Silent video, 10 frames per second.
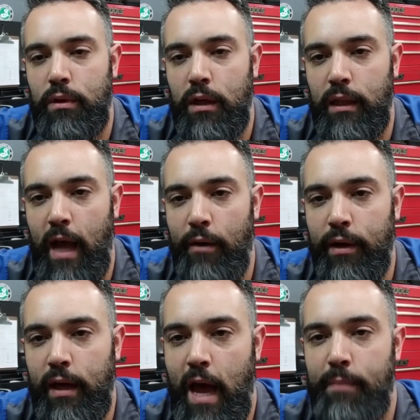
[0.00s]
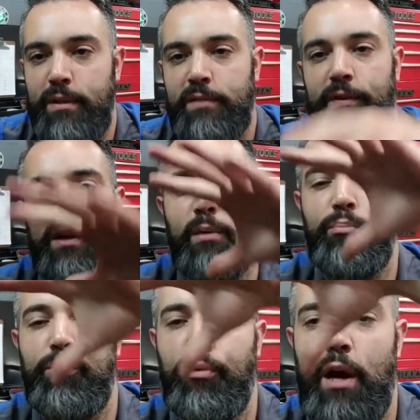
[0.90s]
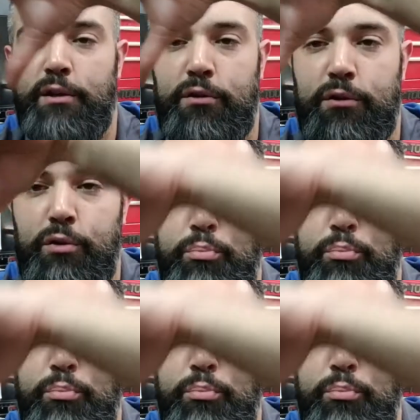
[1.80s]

allowing atmospheric pressure to